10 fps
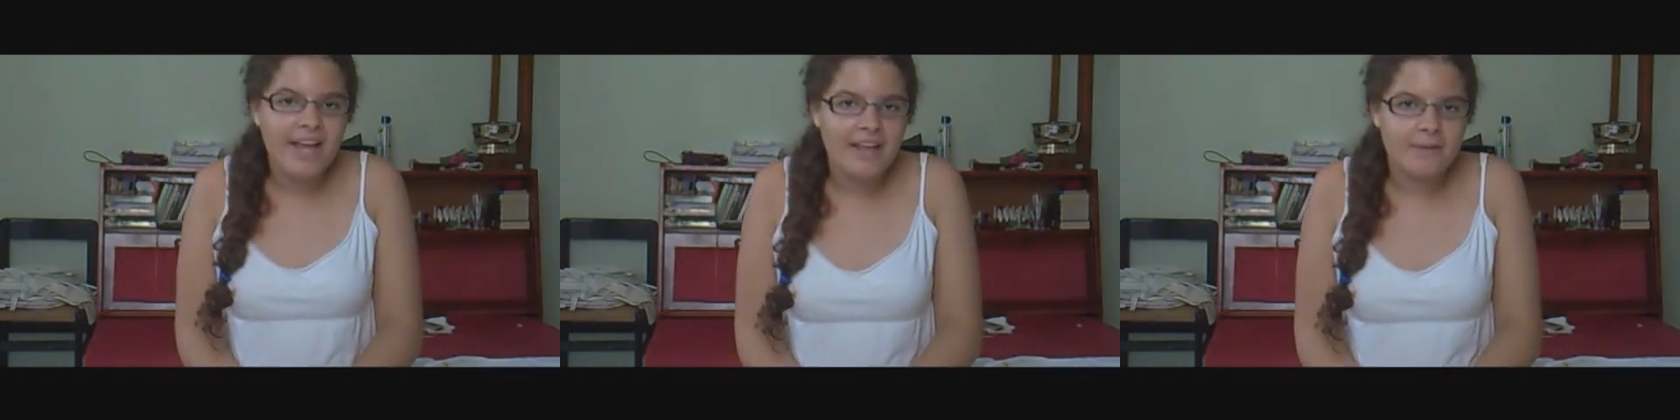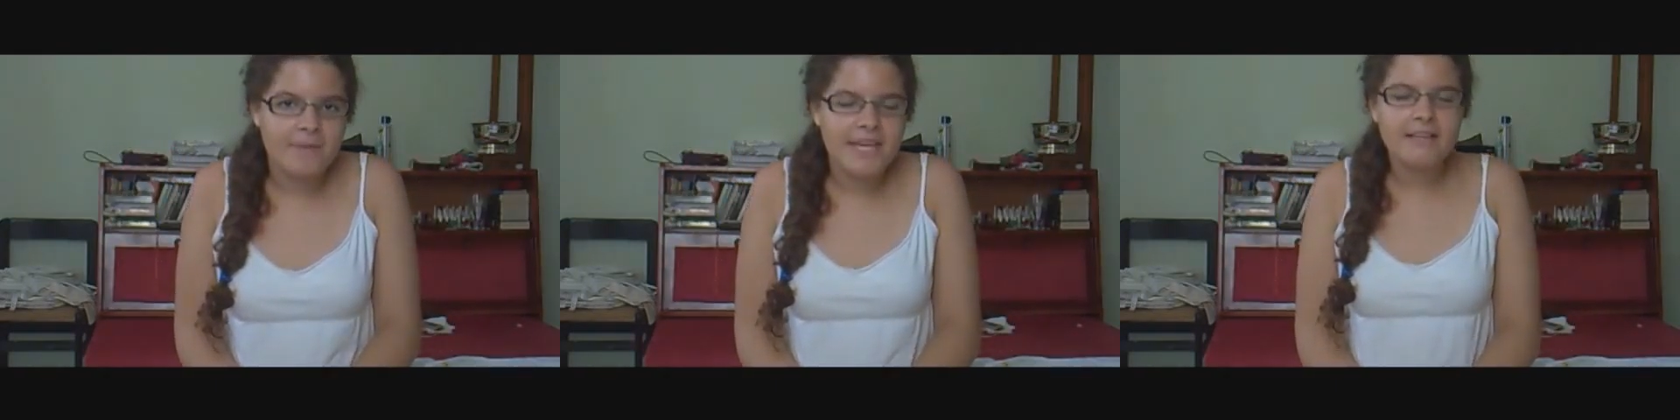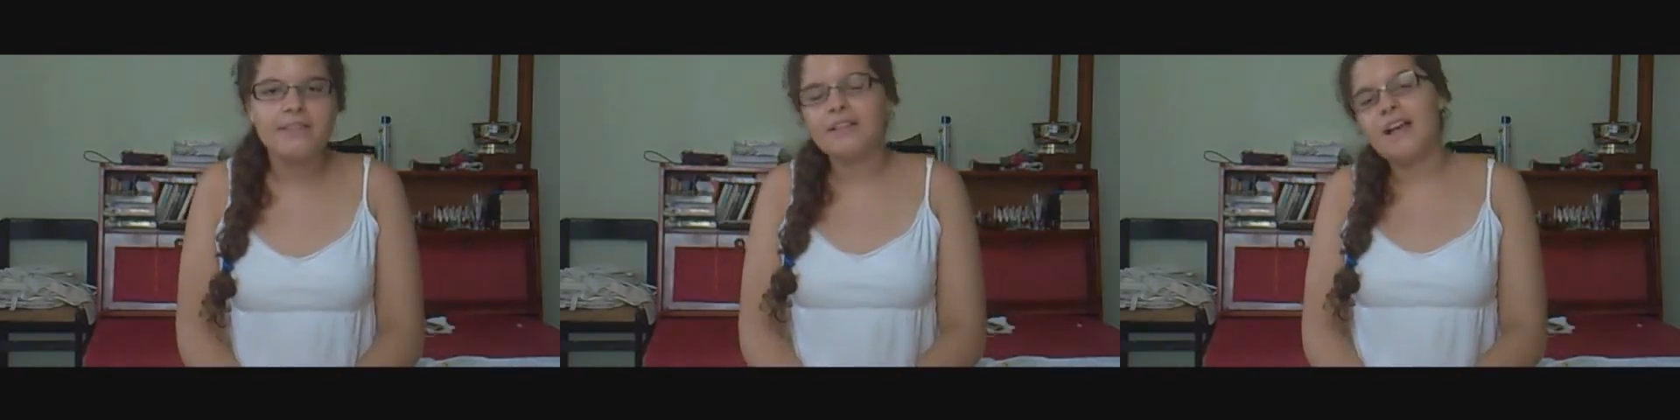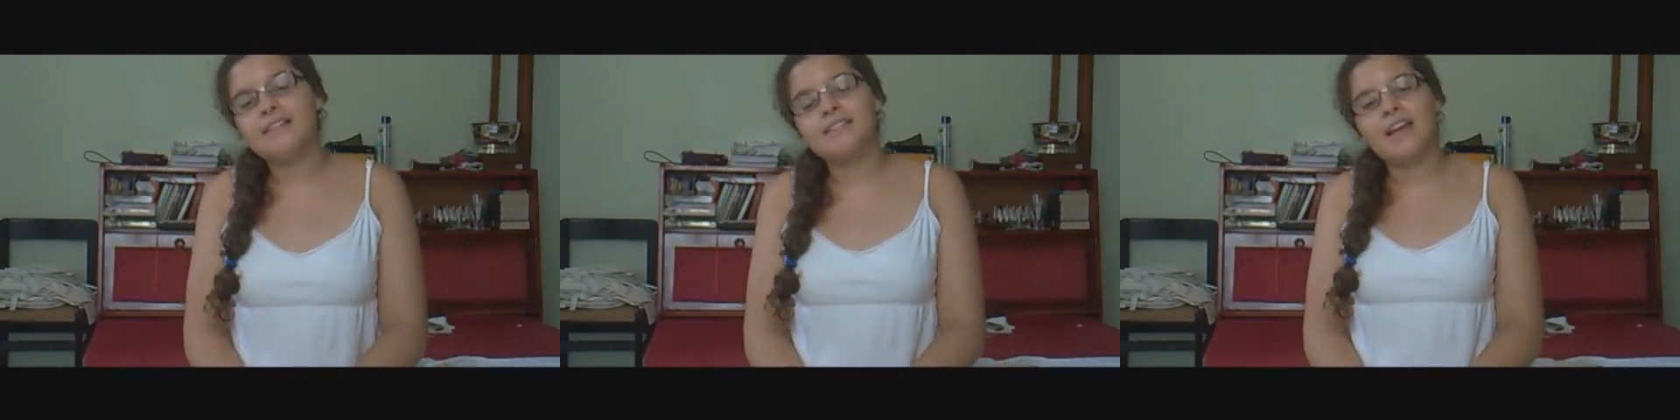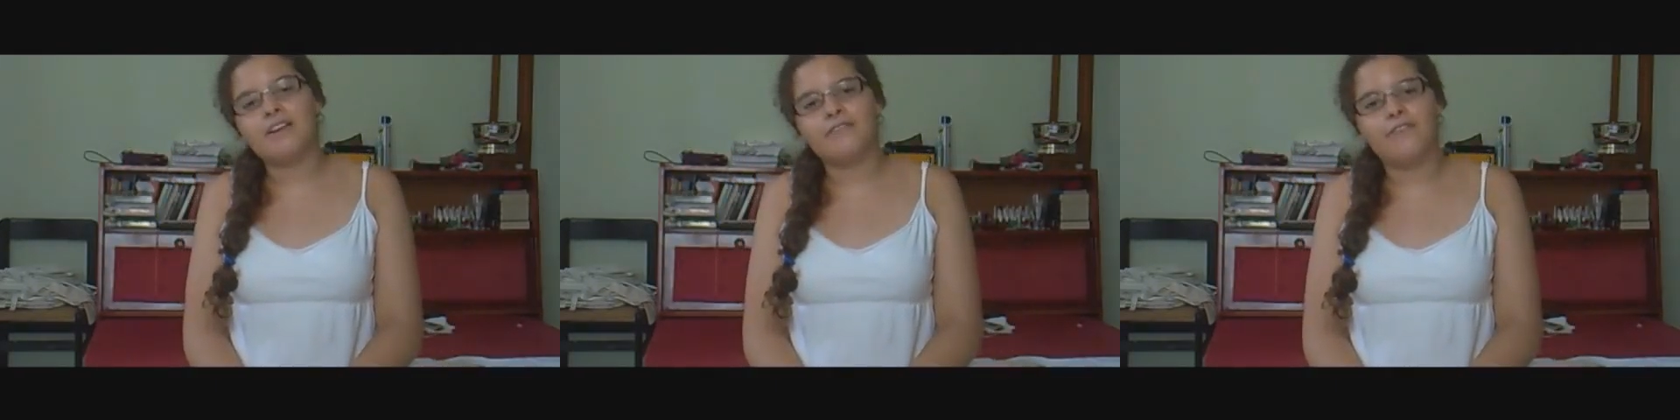Academy, The Last
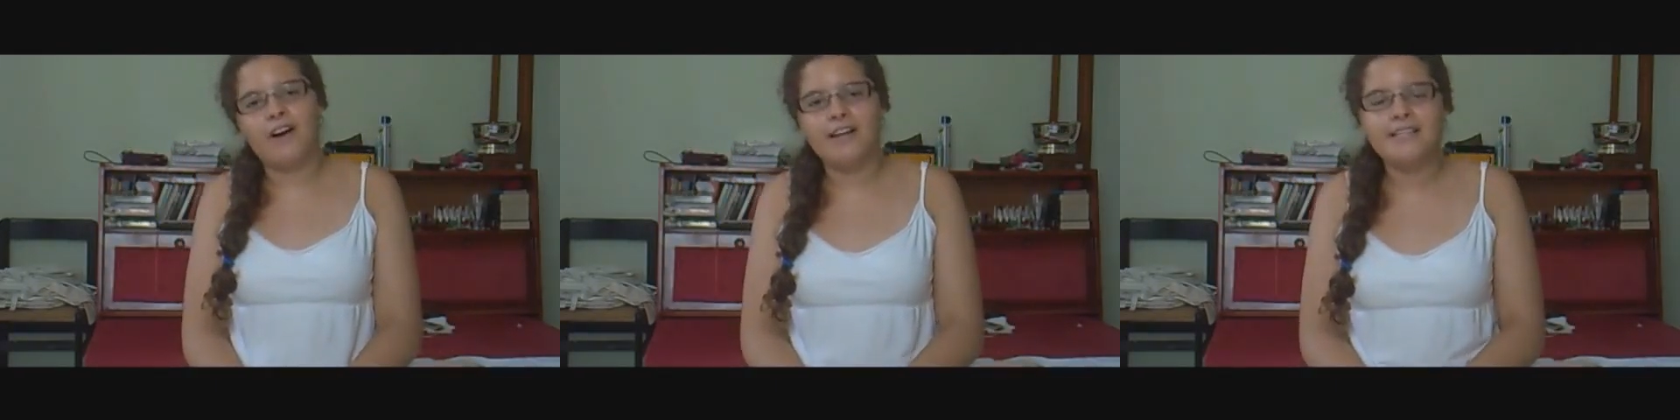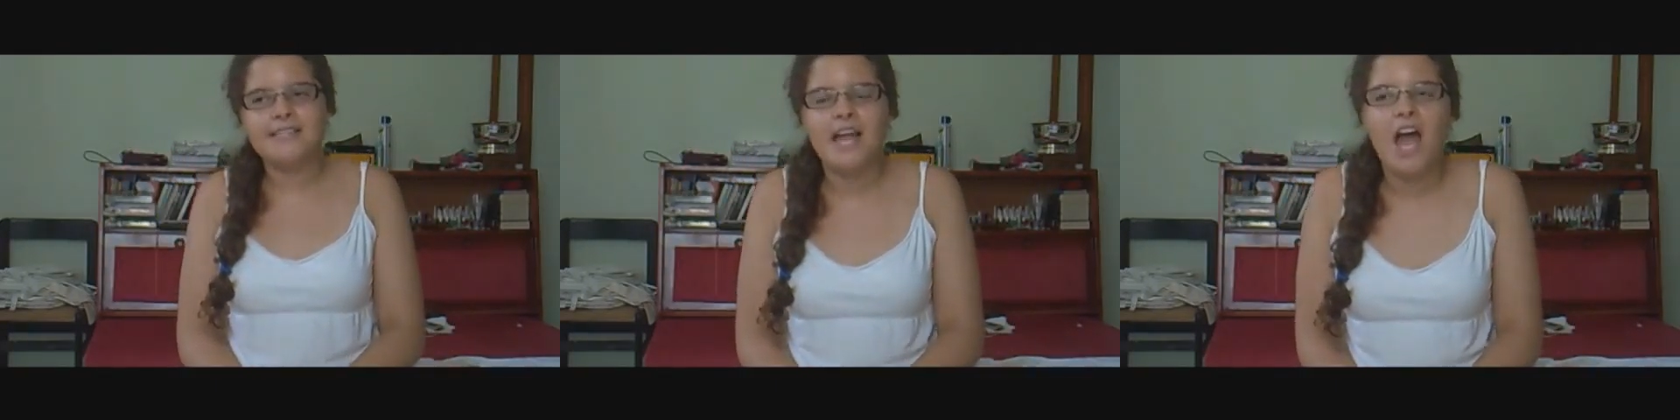Sacrifice,